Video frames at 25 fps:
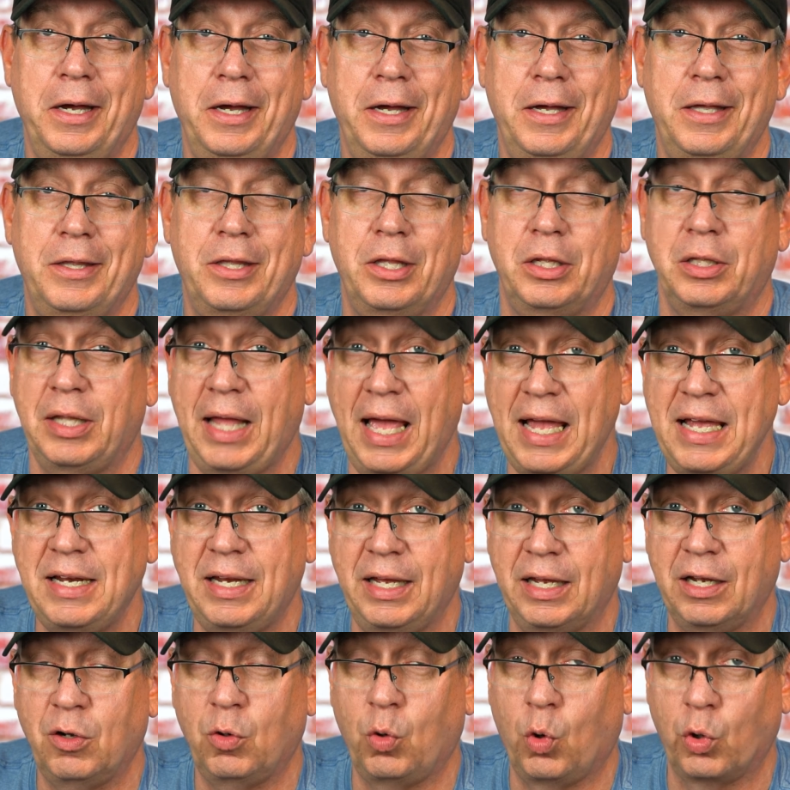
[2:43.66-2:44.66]
the
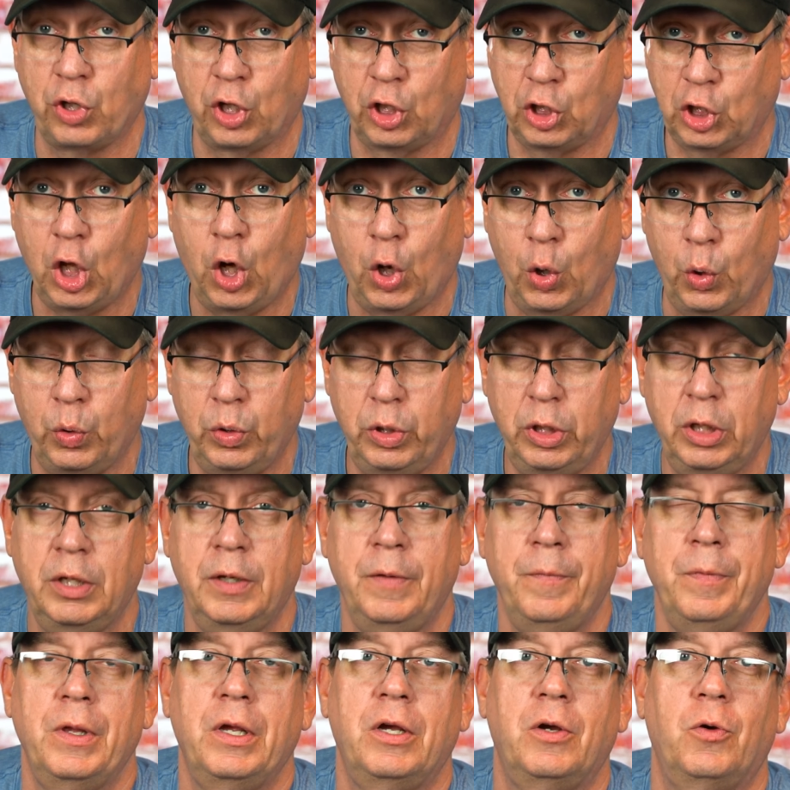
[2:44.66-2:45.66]
lading or the load
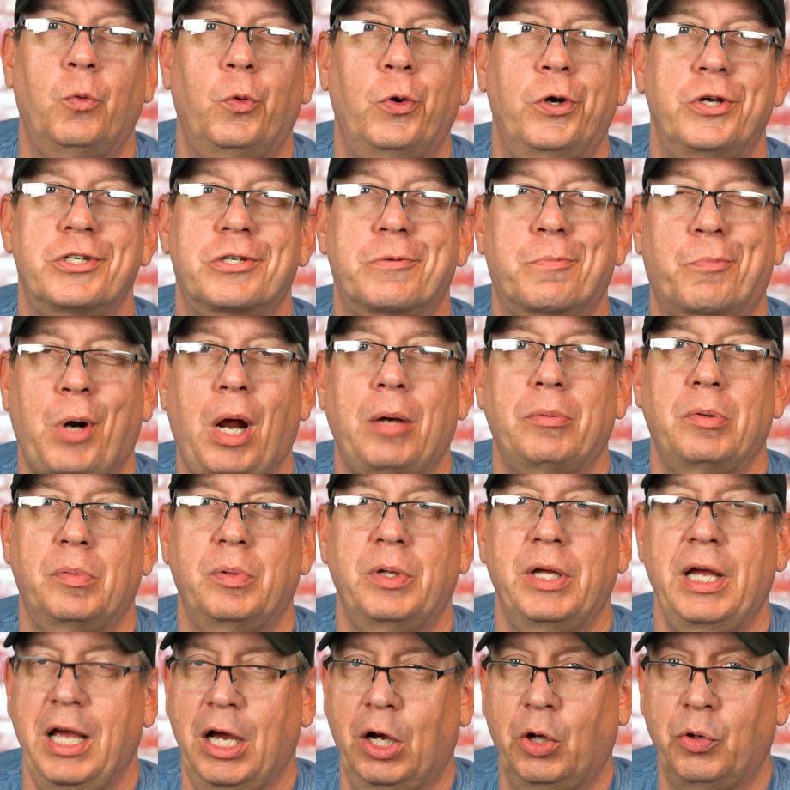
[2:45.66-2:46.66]
was
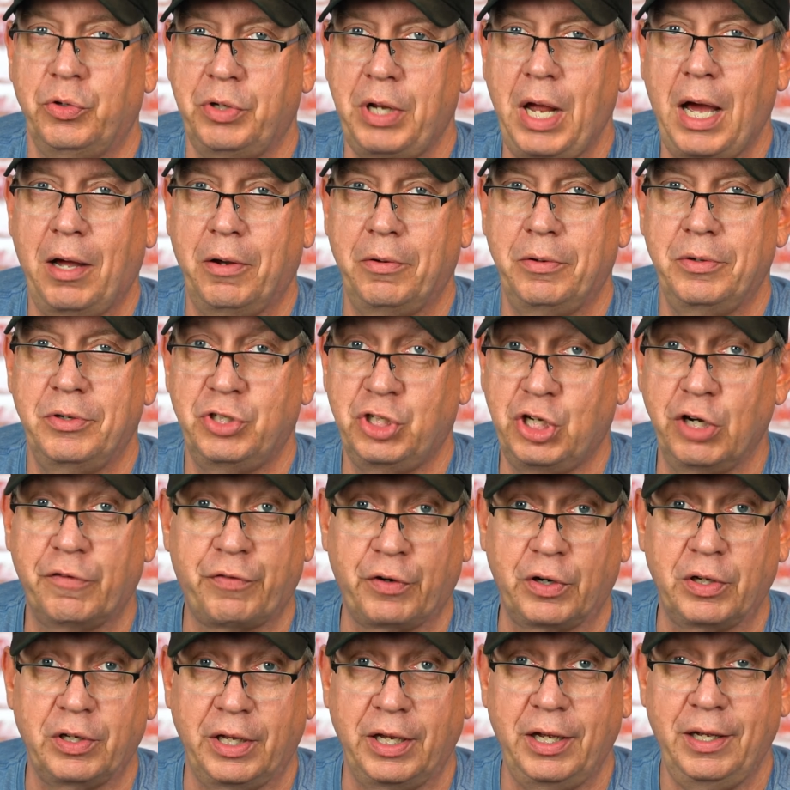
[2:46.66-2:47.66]
probably held down
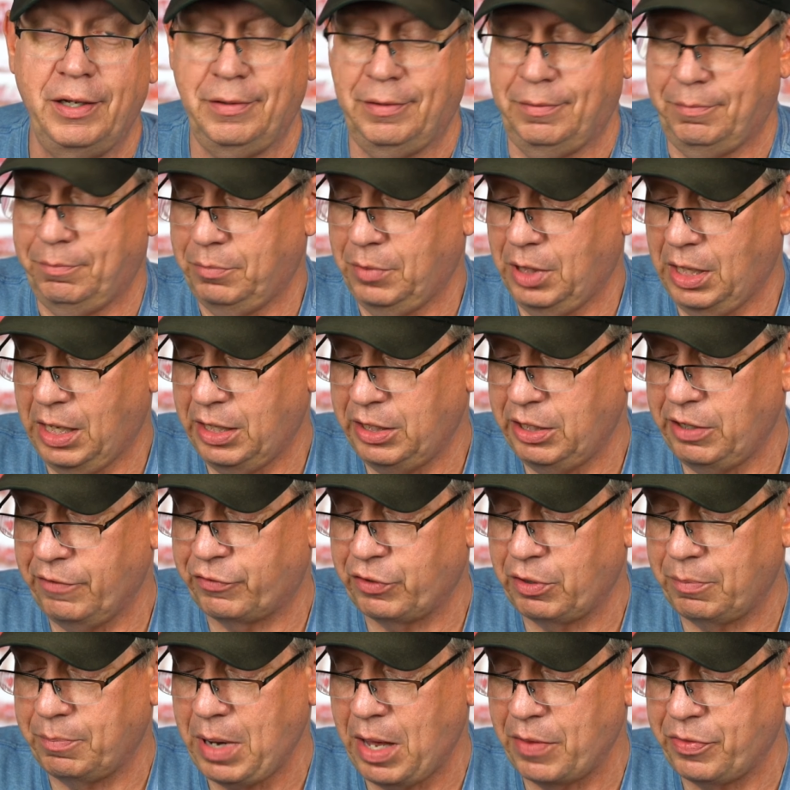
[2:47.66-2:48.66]
differently,
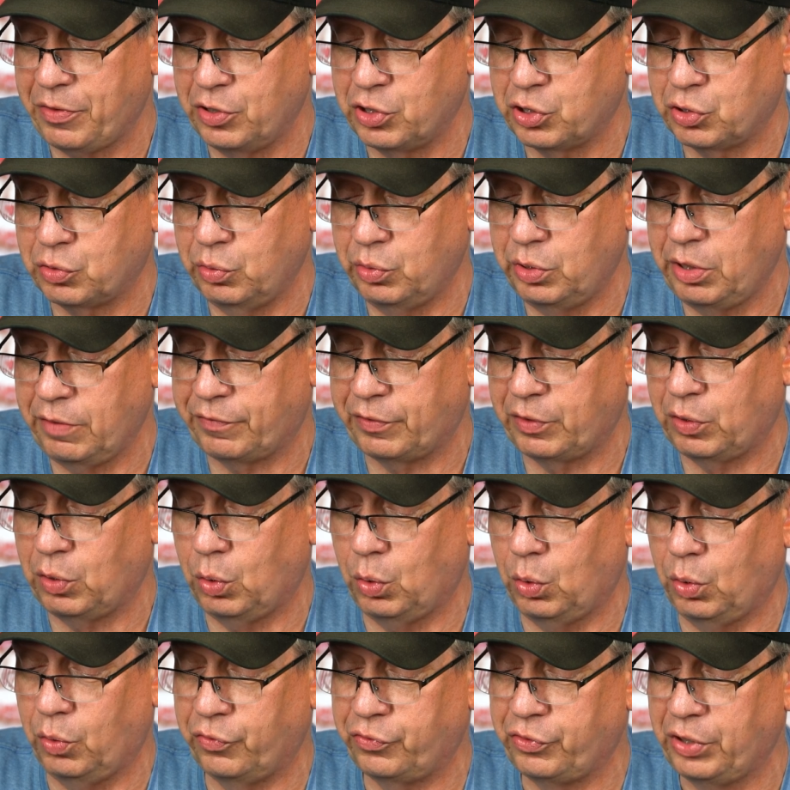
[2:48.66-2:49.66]
different methods through different
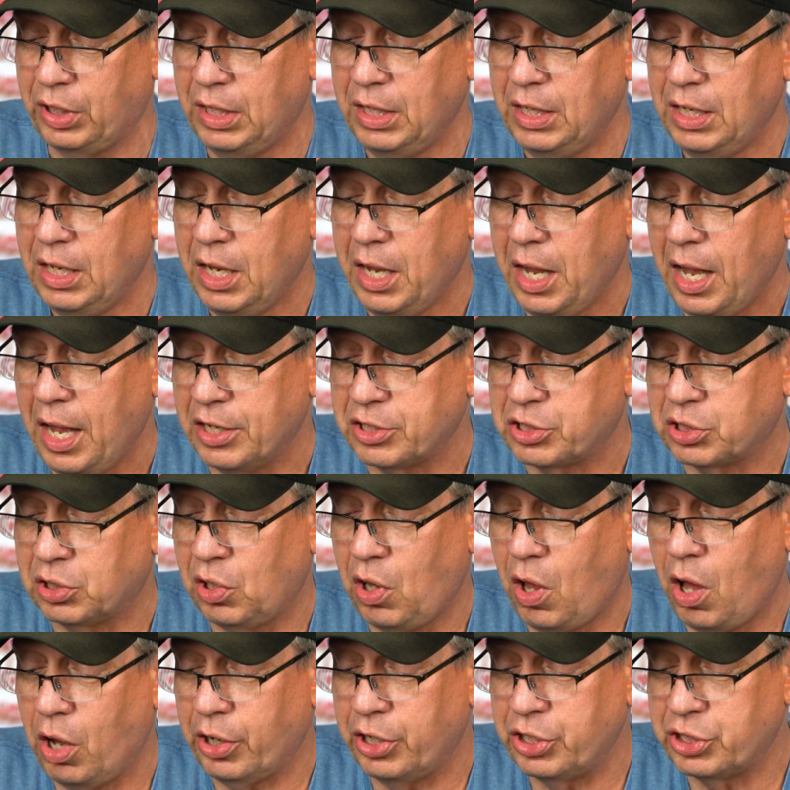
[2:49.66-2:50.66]
holes, as
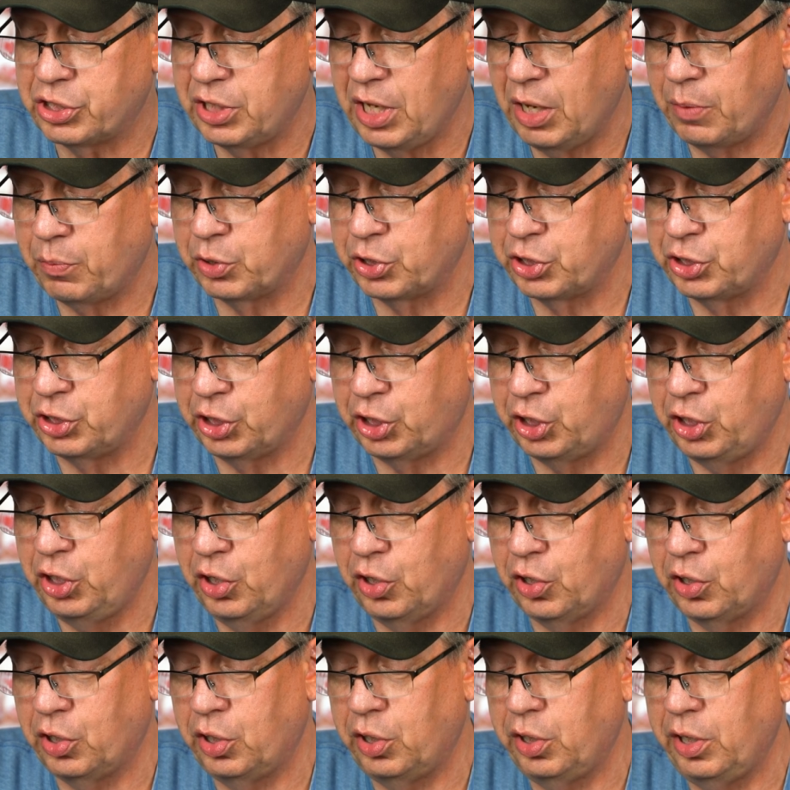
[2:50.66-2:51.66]
long as they were
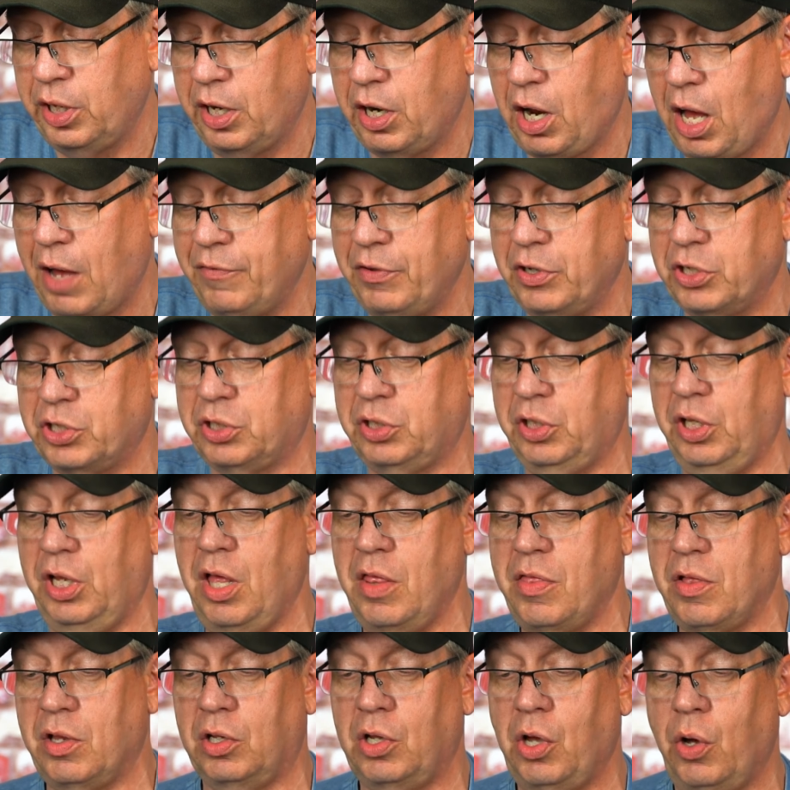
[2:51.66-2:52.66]
secured, and obviously
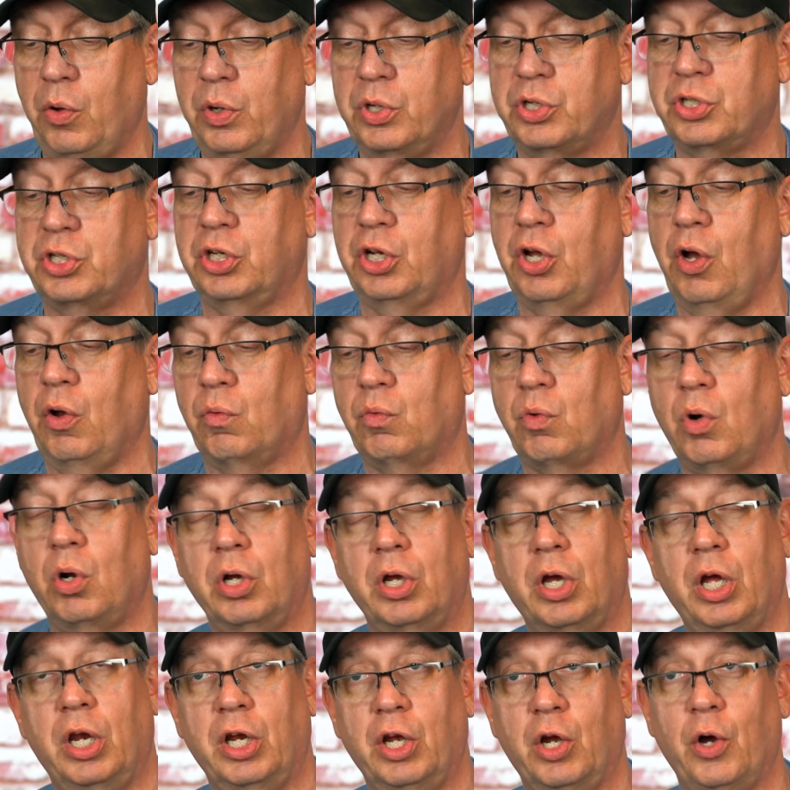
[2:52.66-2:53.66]
the load isn't
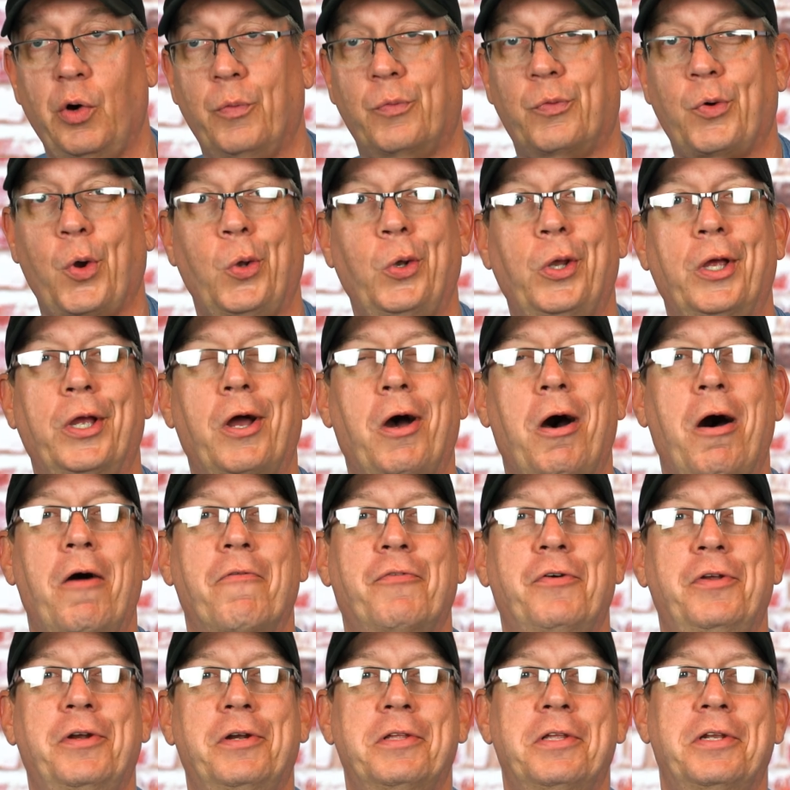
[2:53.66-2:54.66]
going to go rolling
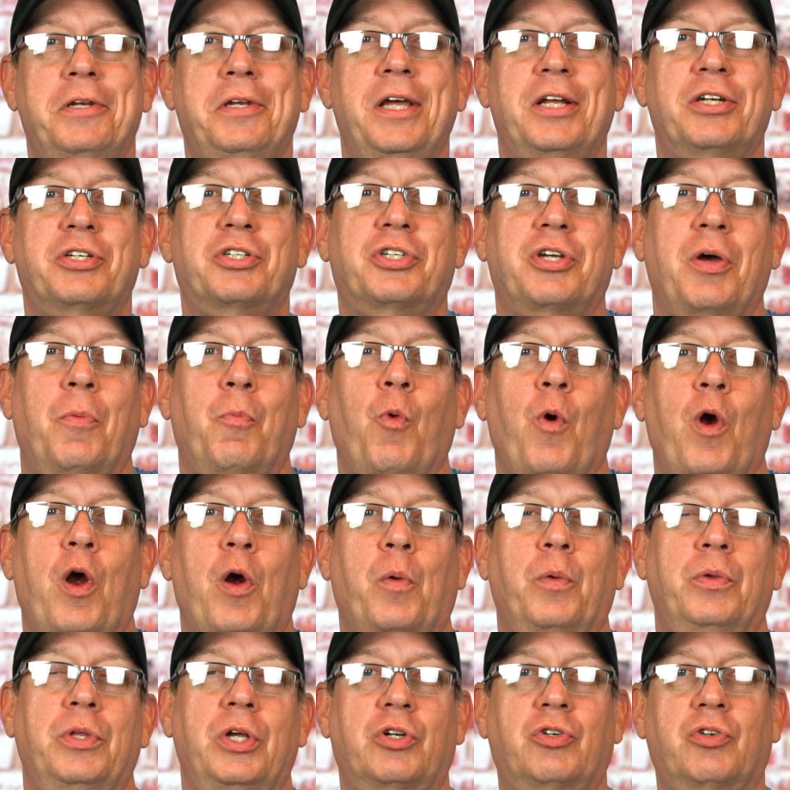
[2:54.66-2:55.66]
off into the ditch somewhere
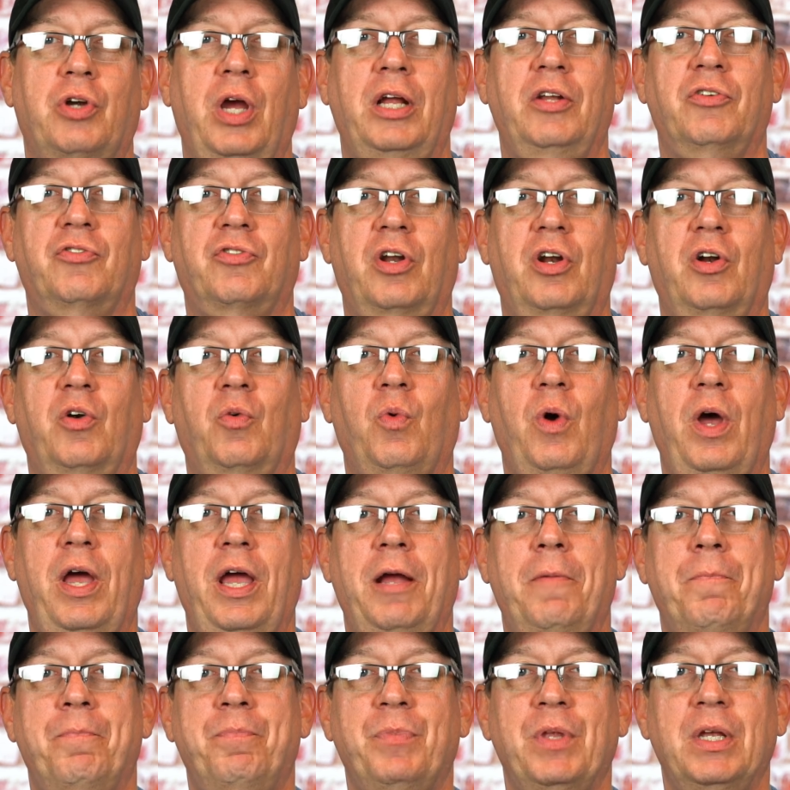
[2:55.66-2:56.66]
when the train's underway.